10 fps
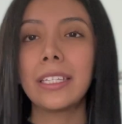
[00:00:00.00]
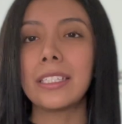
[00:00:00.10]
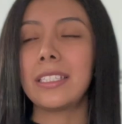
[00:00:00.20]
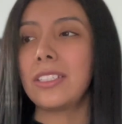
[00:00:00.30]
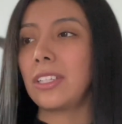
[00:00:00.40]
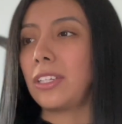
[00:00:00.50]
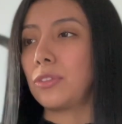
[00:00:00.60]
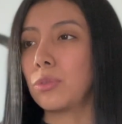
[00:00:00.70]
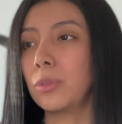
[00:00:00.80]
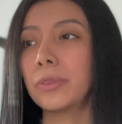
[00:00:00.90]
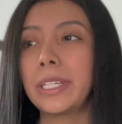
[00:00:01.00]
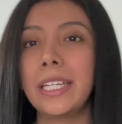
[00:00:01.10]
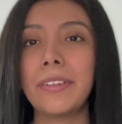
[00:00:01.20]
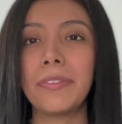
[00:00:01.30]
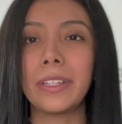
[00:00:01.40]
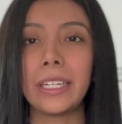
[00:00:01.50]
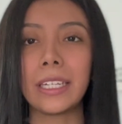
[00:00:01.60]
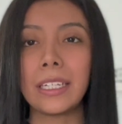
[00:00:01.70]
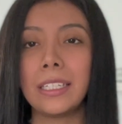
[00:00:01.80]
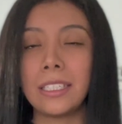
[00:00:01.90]
this needs any jewelry, I feel like,
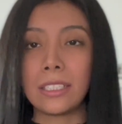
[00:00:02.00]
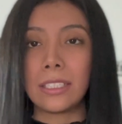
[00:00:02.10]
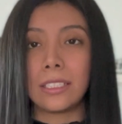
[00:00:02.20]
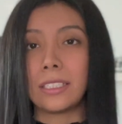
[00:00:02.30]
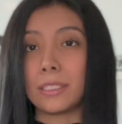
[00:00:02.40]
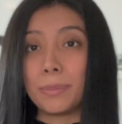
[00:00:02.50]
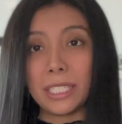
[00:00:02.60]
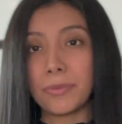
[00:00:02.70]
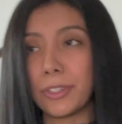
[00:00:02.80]
and it speaks for